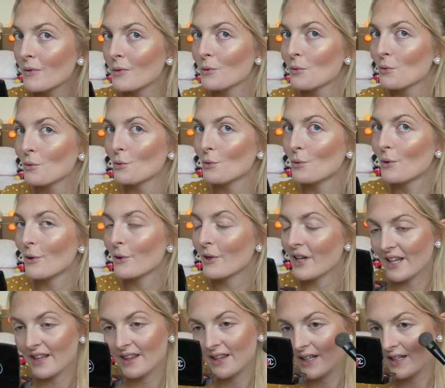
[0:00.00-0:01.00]
Ooh,
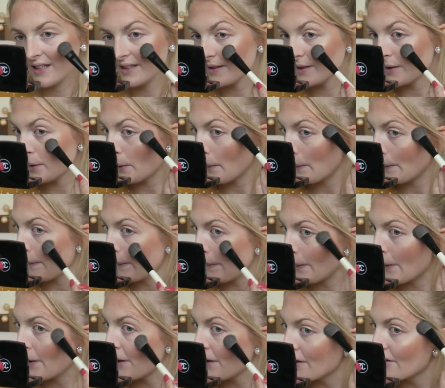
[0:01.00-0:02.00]
look at that.
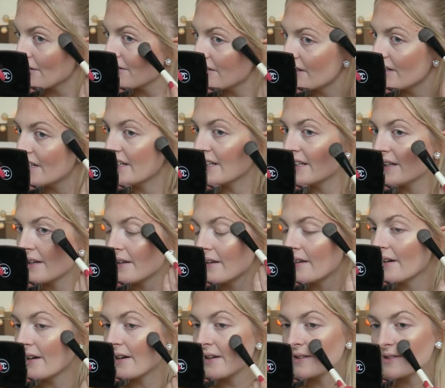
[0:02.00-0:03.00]
Really
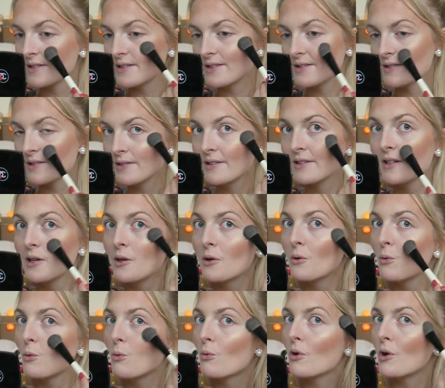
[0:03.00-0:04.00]
nice
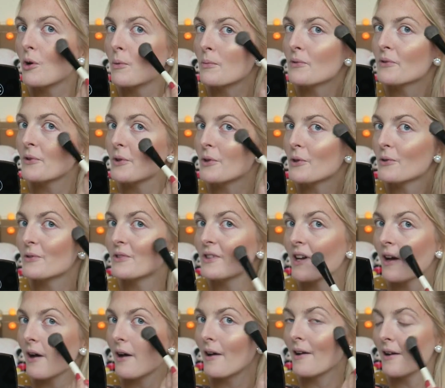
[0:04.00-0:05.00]
warm toned
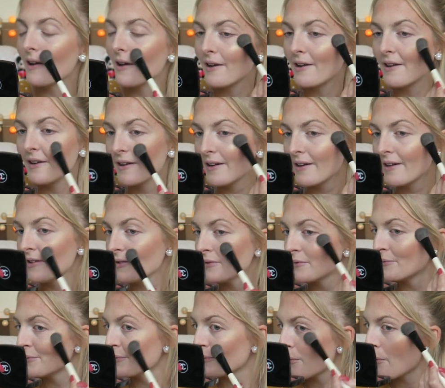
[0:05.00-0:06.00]
highlighter.
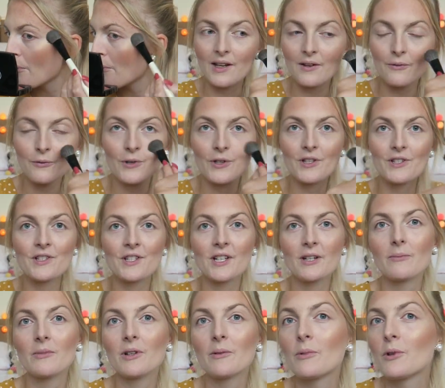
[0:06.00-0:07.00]
Like for the
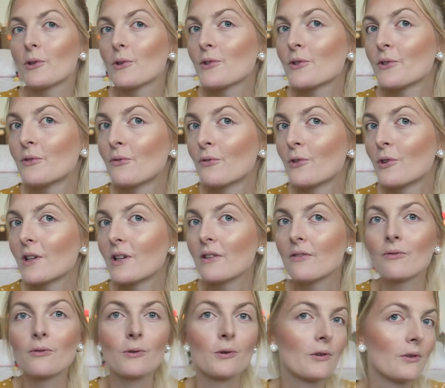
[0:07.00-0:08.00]
summer, but also for the
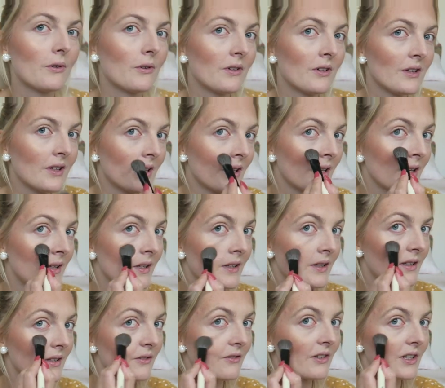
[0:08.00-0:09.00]
fall.
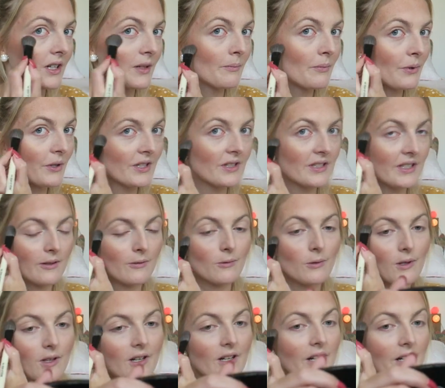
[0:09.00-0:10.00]
Really pretty
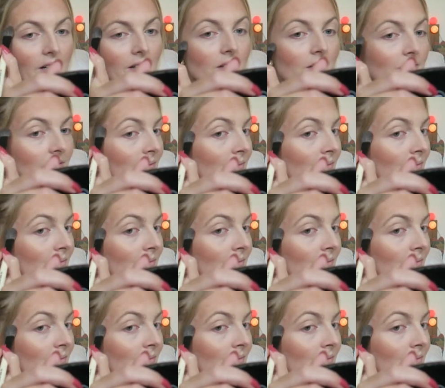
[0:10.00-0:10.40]
color.